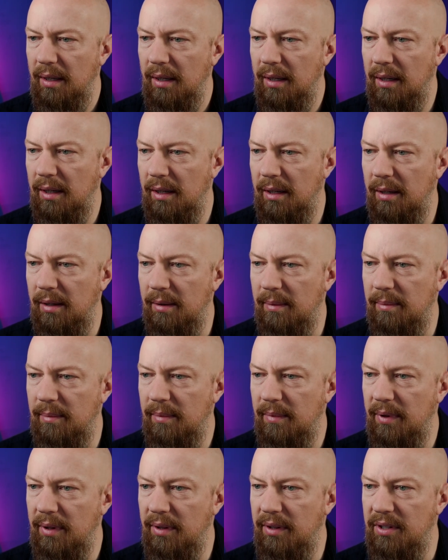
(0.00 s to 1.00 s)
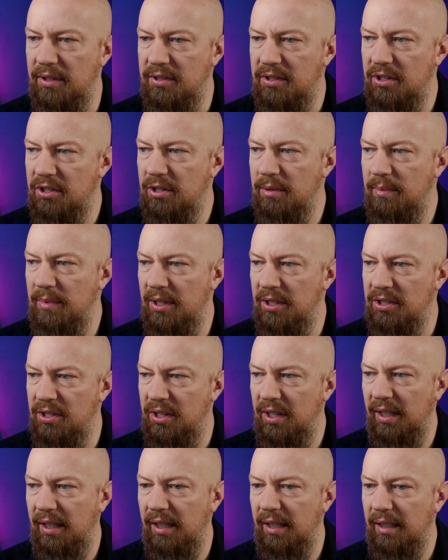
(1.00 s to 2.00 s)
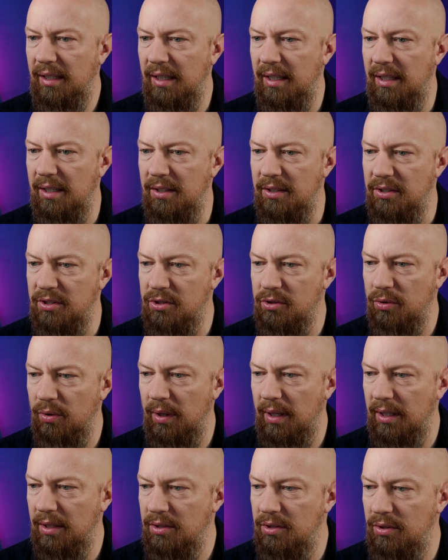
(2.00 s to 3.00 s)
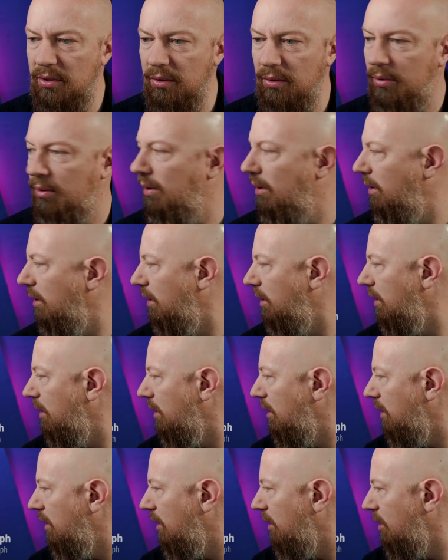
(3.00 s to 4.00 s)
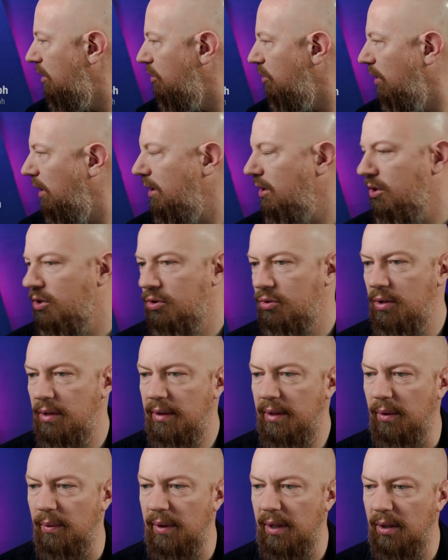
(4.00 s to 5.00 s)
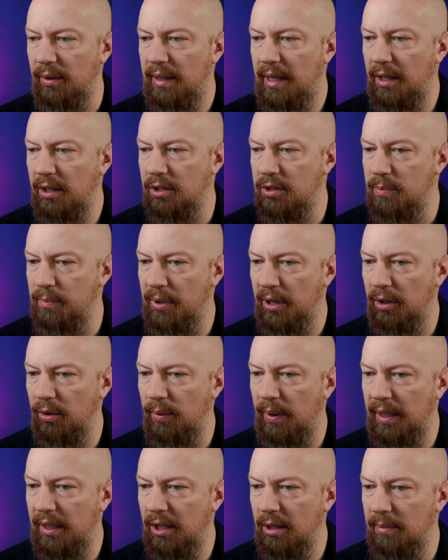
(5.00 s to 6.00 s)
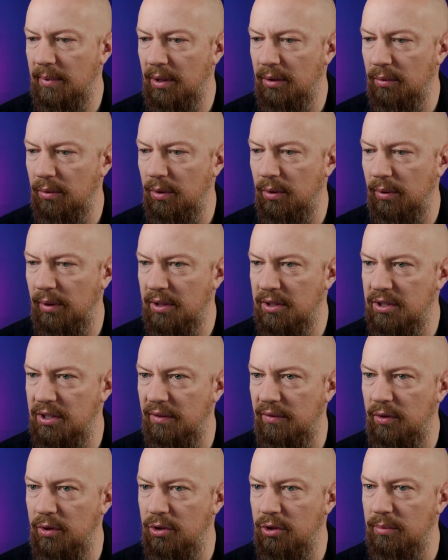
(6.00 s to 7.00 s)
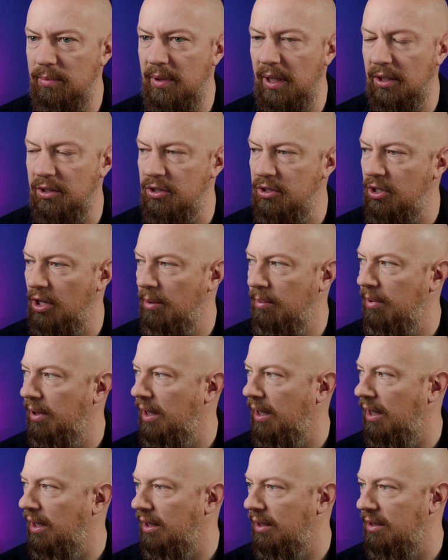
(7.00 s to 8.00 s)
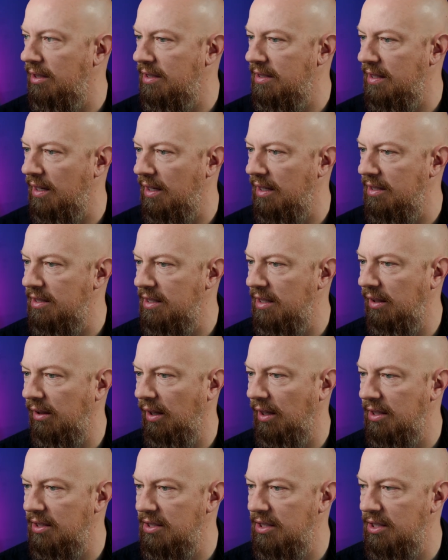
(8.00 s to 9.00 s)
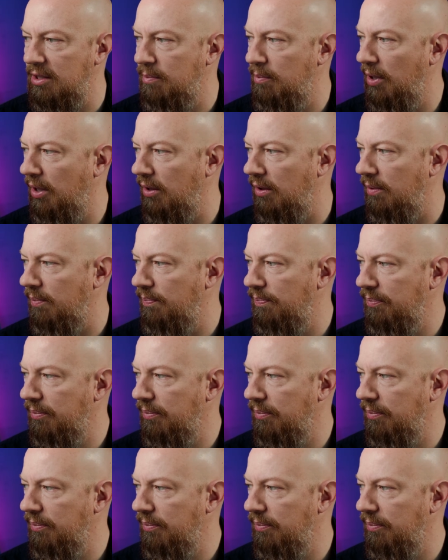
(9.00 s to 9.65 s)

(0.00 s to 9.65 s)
The system is thinking. It is trying to stream. There we go. Now there's a better rate coming through. Let's see if YouTube catches up and decides that it likes this better.